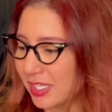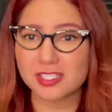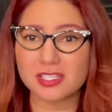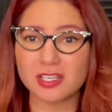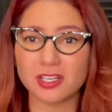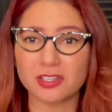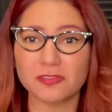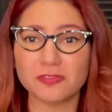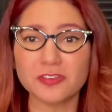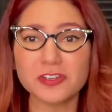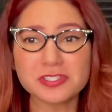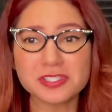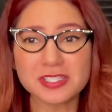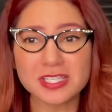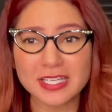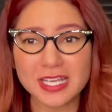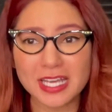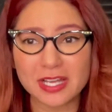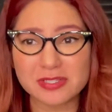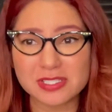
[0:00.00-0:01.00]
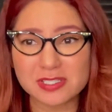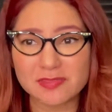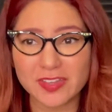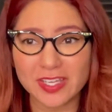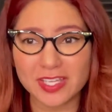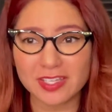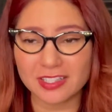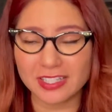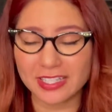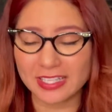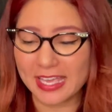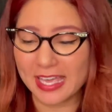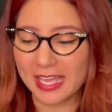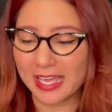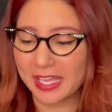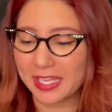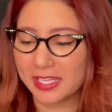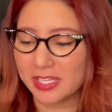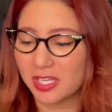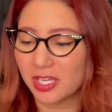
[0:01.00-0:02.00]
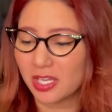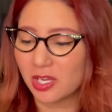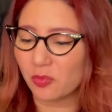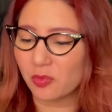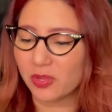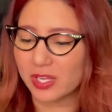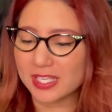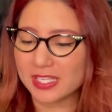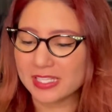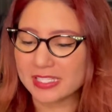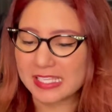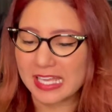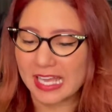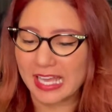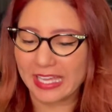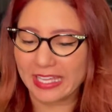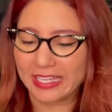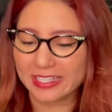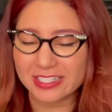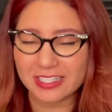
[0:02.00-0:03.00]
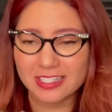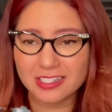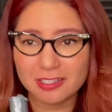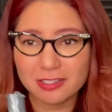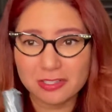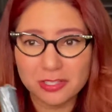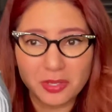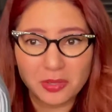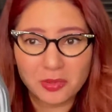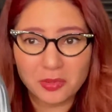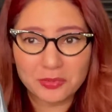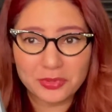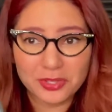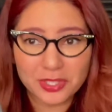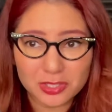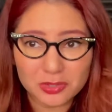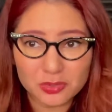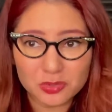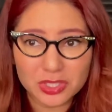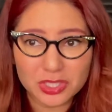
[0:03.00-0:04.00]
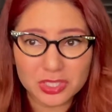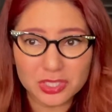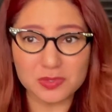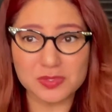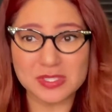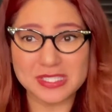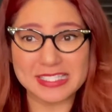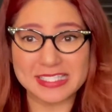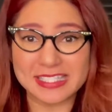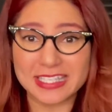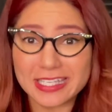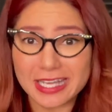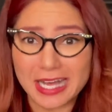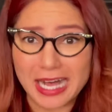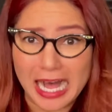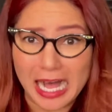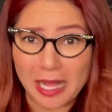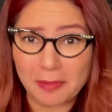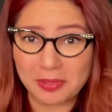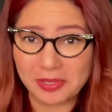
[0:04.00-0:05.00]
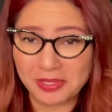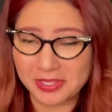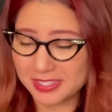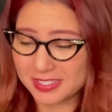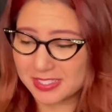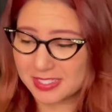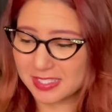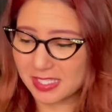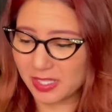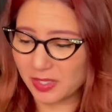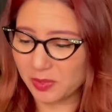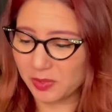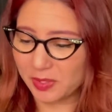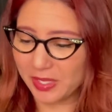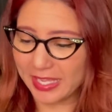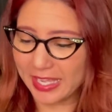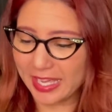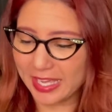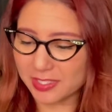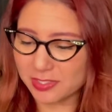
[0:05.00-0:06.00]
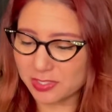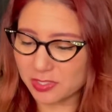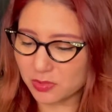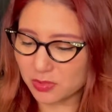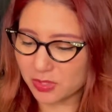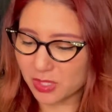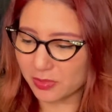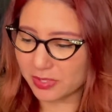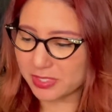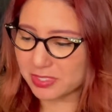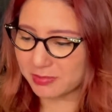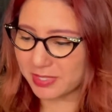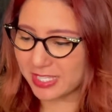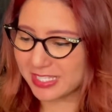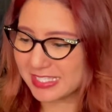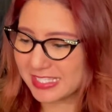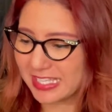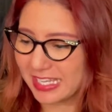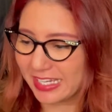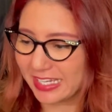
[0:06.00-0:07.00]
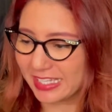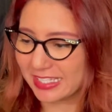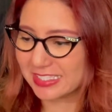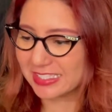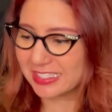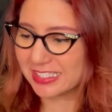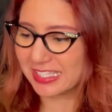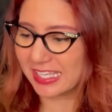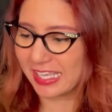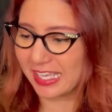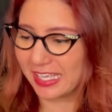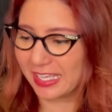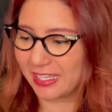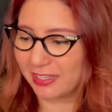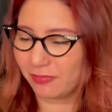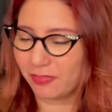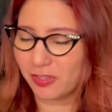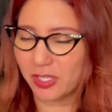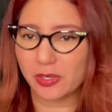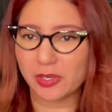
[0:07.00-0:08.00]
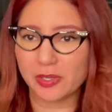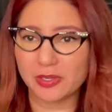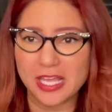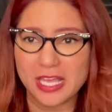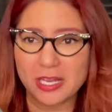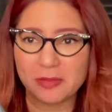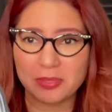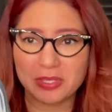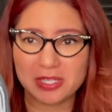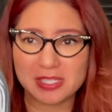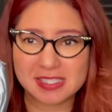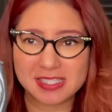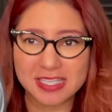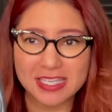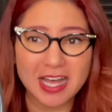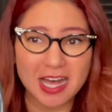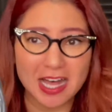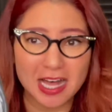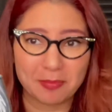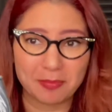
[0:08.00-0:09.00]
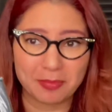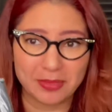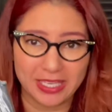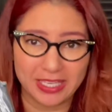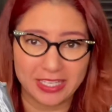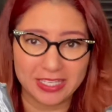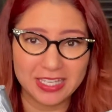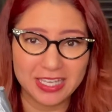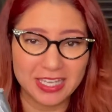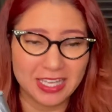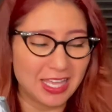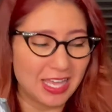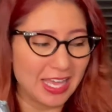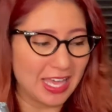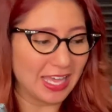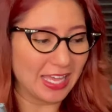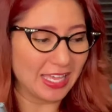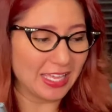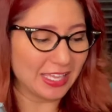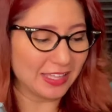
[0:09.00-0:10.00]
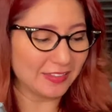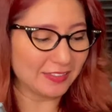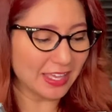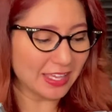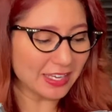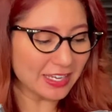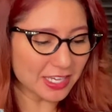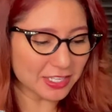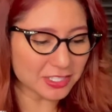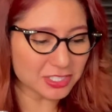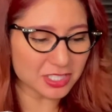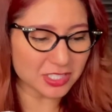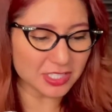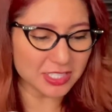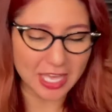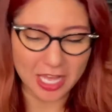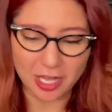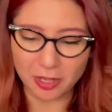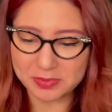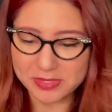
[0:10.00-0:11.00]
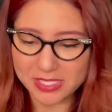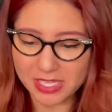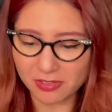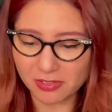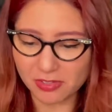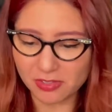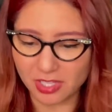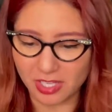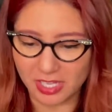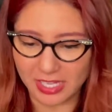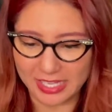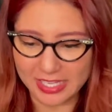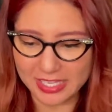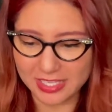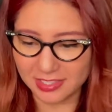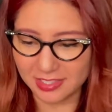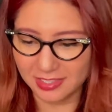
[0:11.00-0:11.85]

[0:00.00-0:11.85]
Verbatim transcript: So the first thing I was failing at was I didn't know that you could use a Z-hop. So I had to go into my settings and figure out how to put a Z-hop in, and that actually helped out a lot.